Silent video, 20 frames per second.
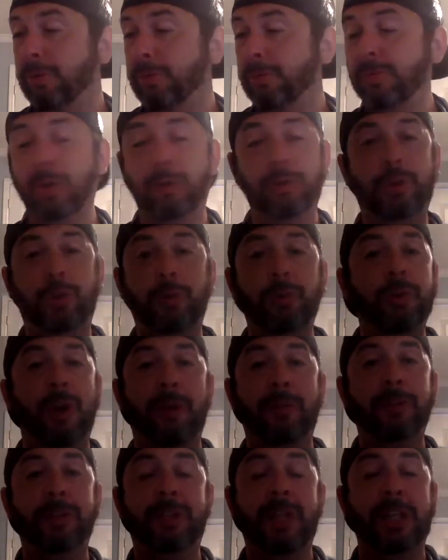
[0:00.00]
those two
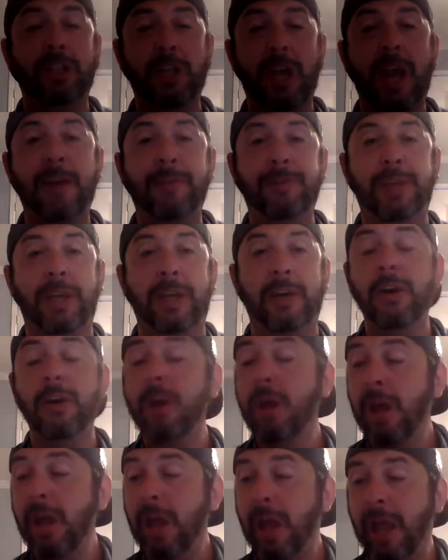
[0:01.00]
numbers that you have there.
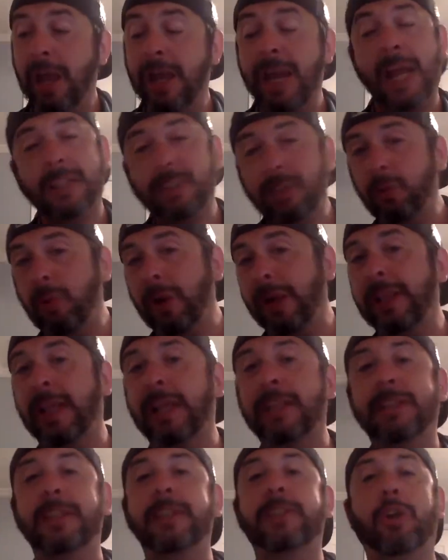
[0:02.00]
And that's the way
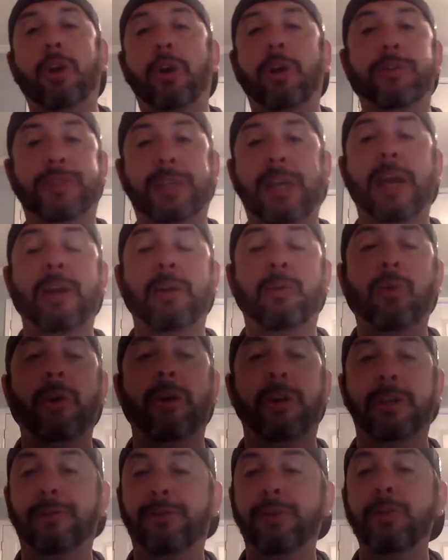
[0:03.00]
that these curves kind of
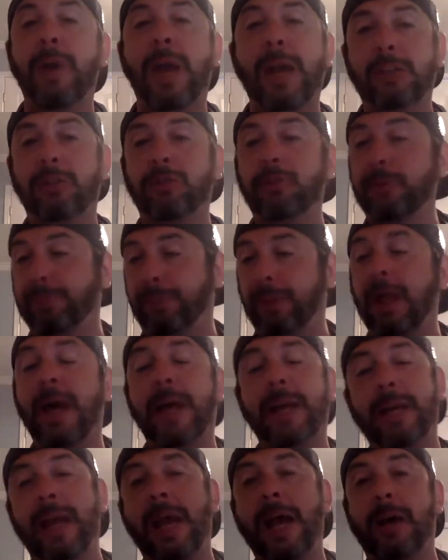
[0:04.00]
work. If you actually
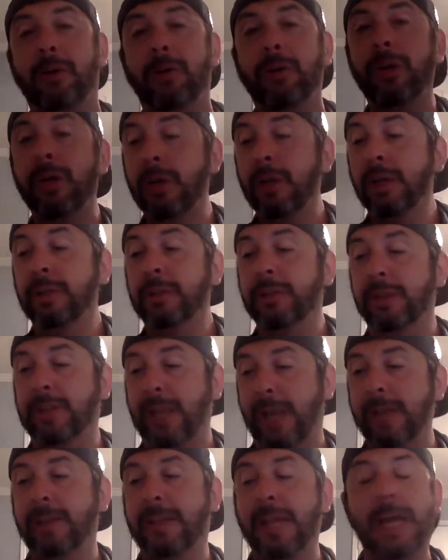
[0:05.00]
plotted out the
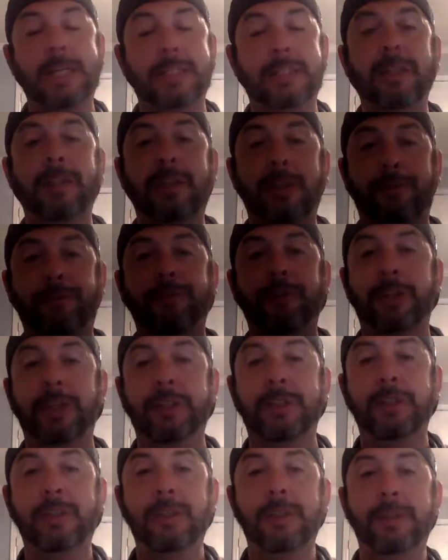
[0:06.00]
10,000
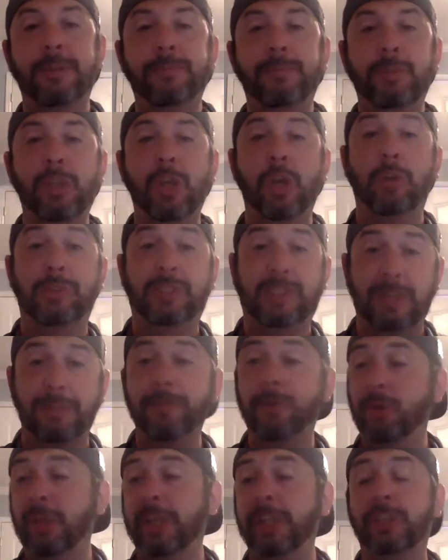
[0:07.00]
different,
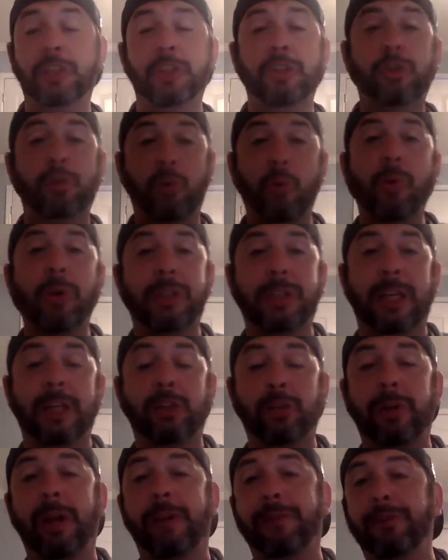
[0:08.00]
simulation scores
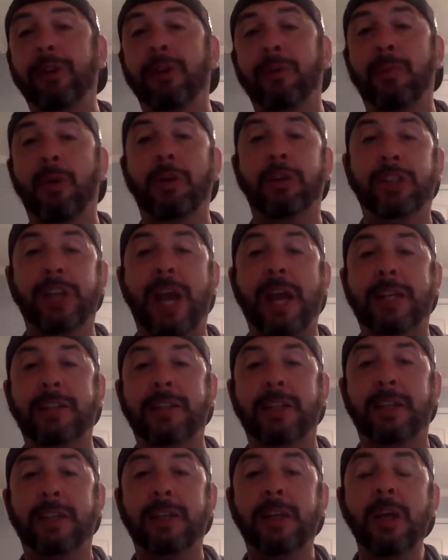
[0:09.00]
that you get for Lamar
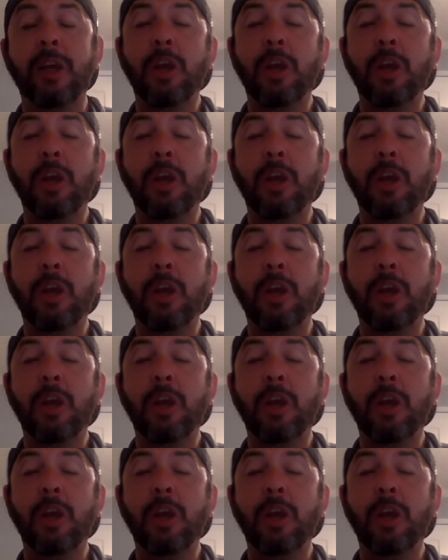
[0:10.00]
Jackson,